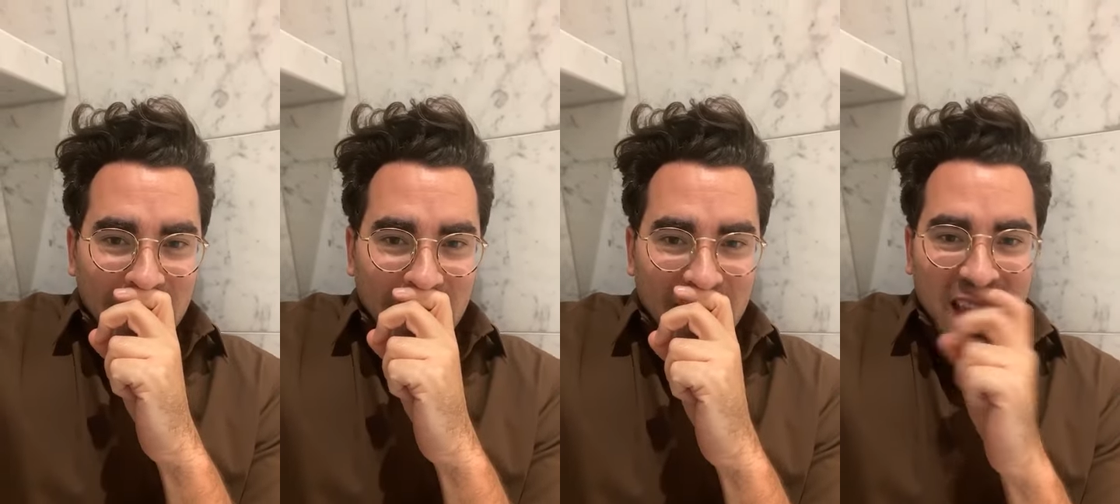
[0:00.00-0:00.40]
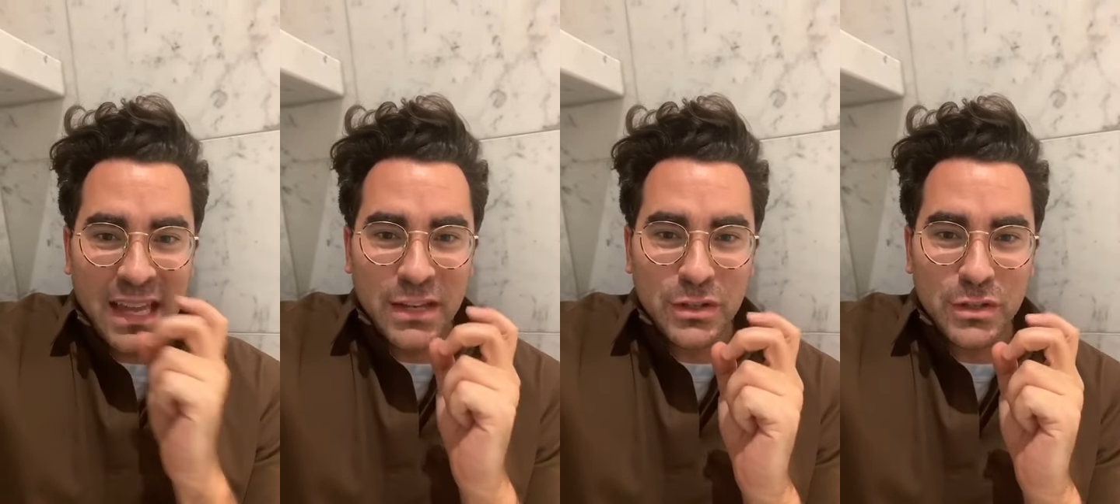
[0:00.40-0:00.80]

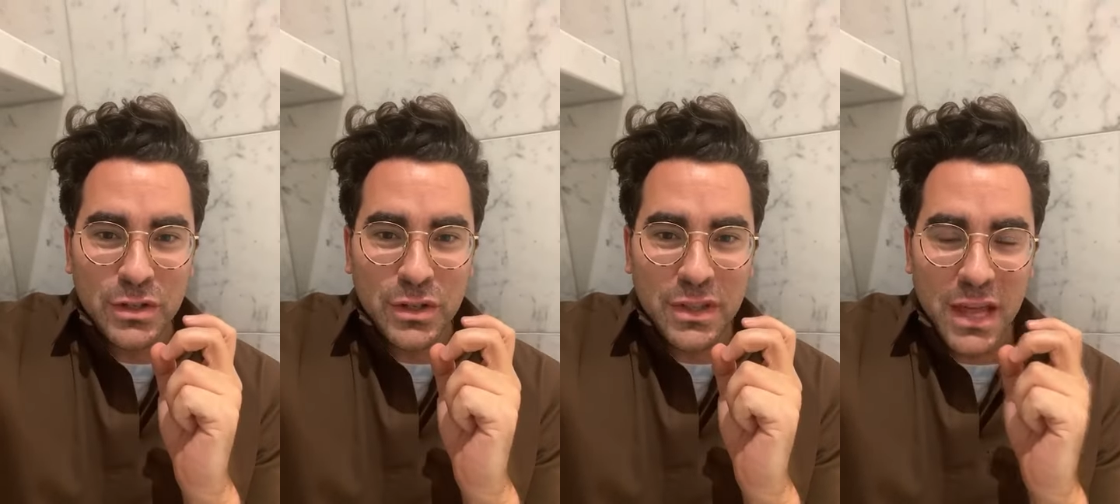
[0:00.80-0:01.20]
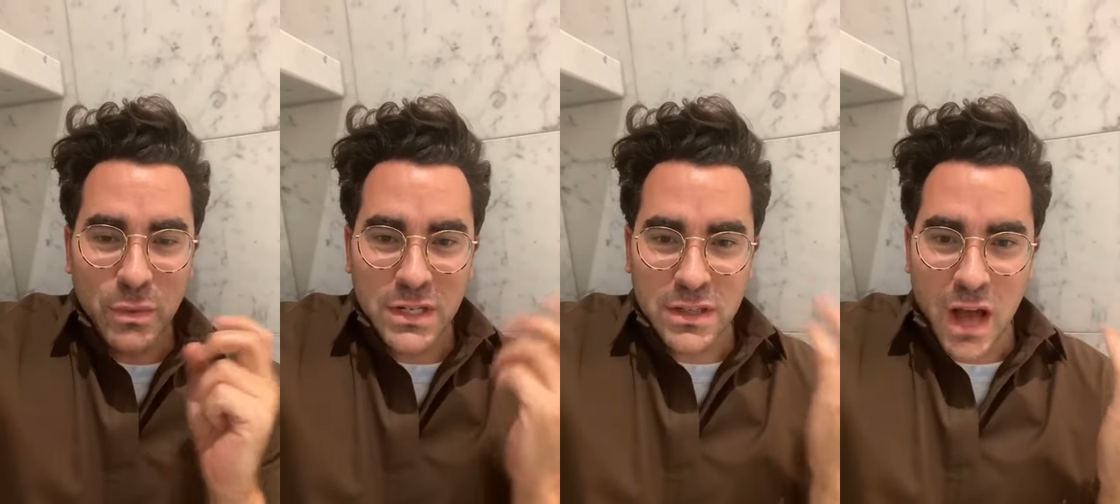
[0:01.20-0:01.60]
And
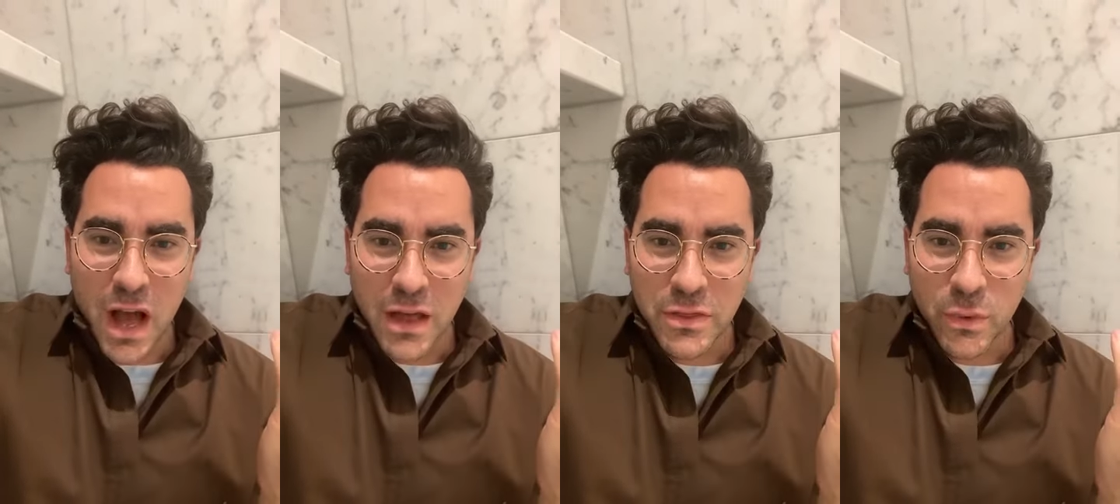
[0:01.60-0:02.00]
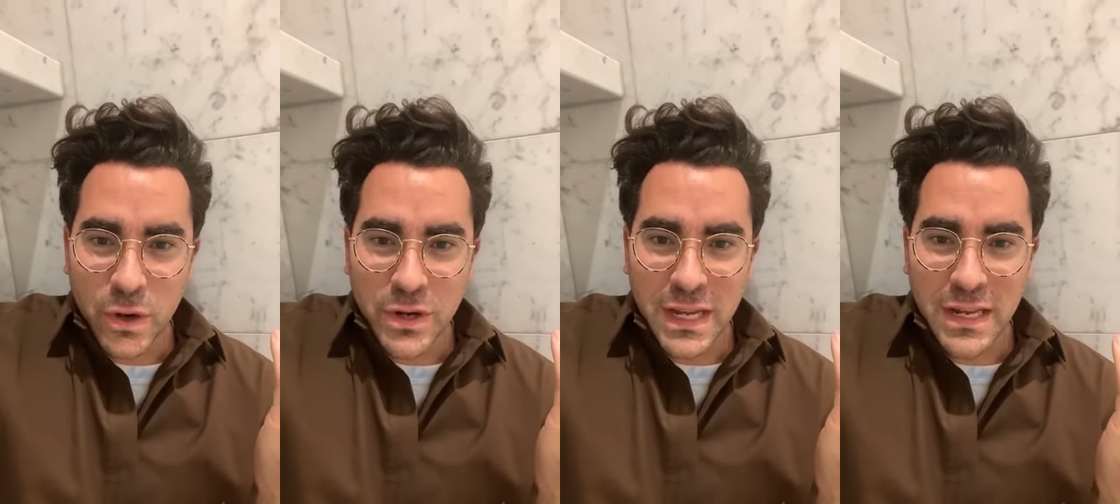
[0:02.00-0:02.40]
then we did the
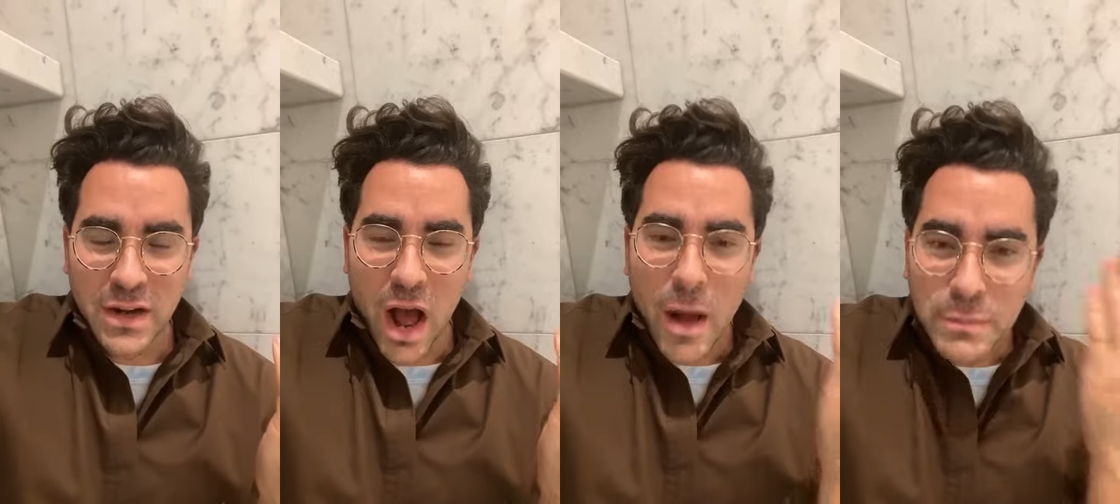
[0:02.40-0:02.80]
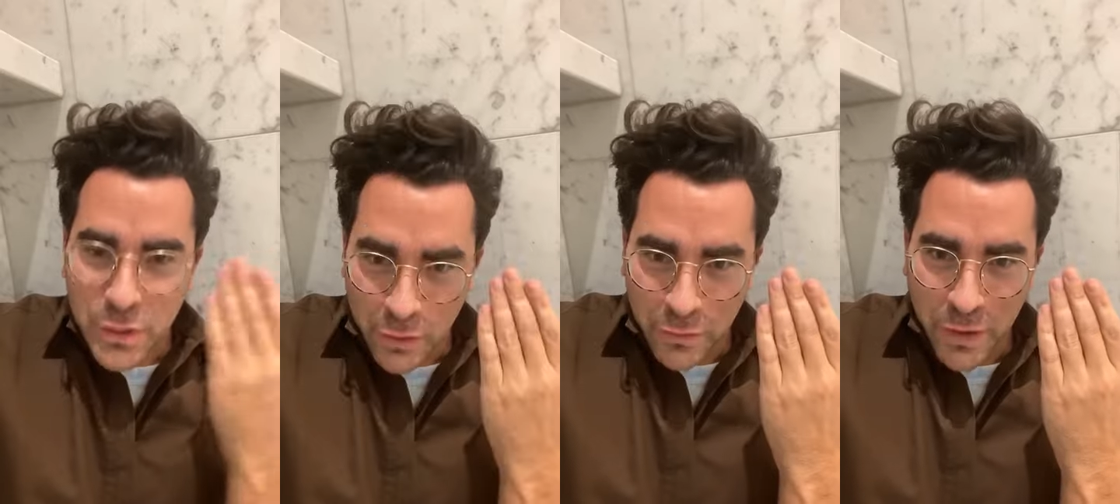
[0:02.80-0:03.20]
Hawthorne in an
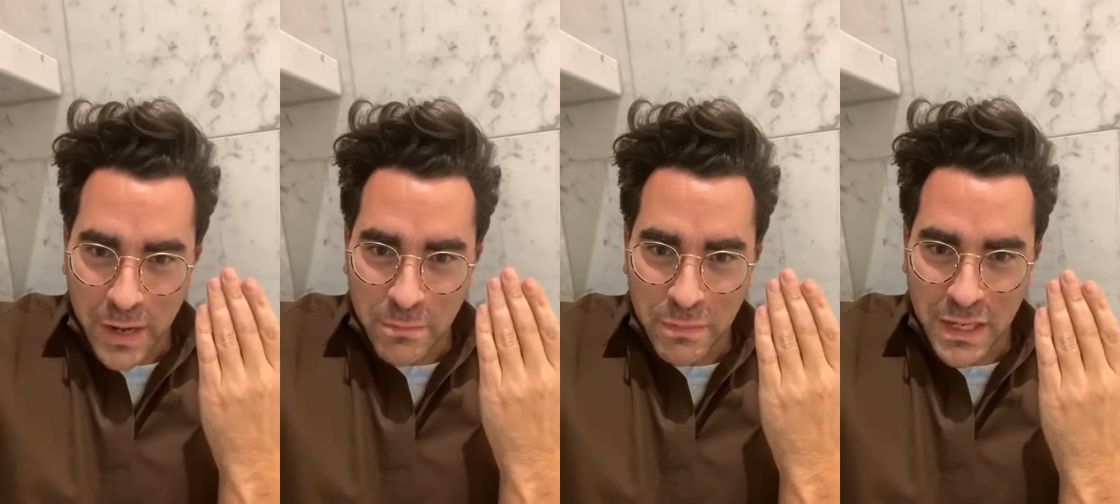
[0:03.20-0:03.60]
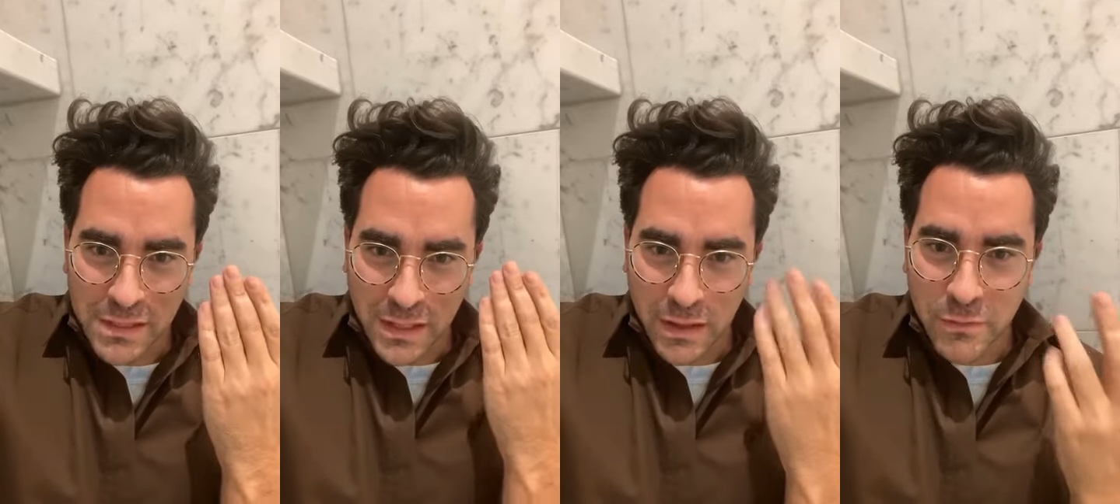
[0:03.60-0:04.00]
optical frame
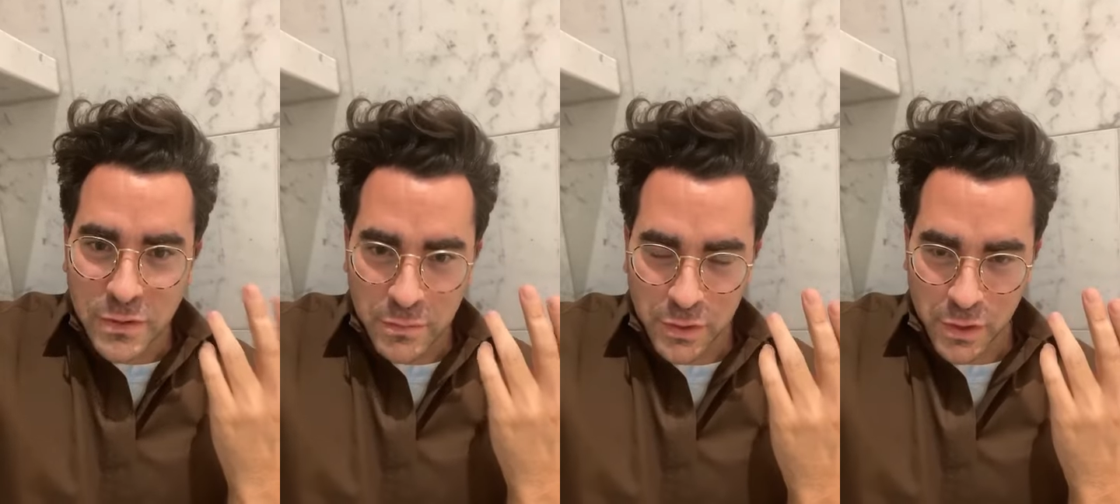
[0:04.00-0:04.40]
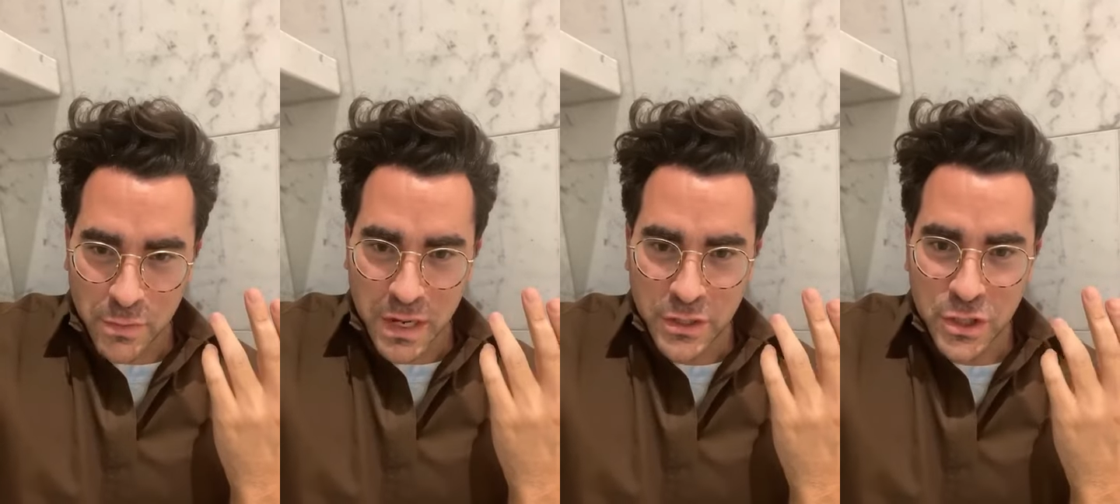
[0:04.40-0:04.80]
because I loved them so
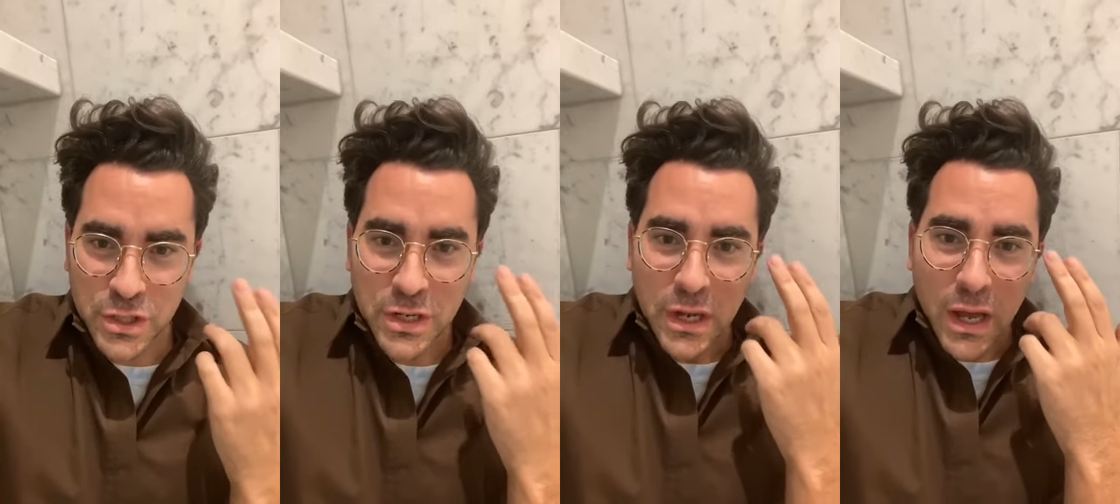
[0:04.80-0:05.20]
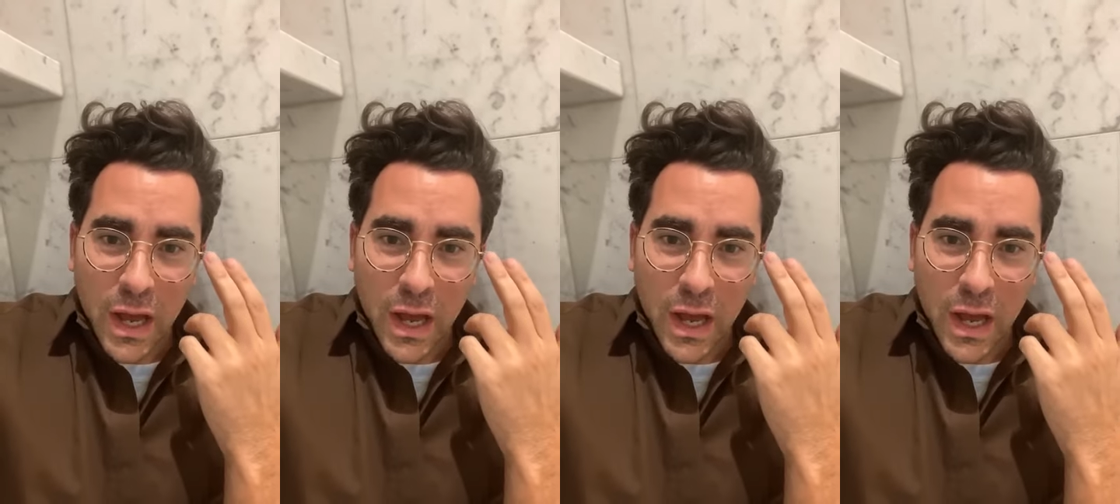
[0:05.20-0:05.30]
much.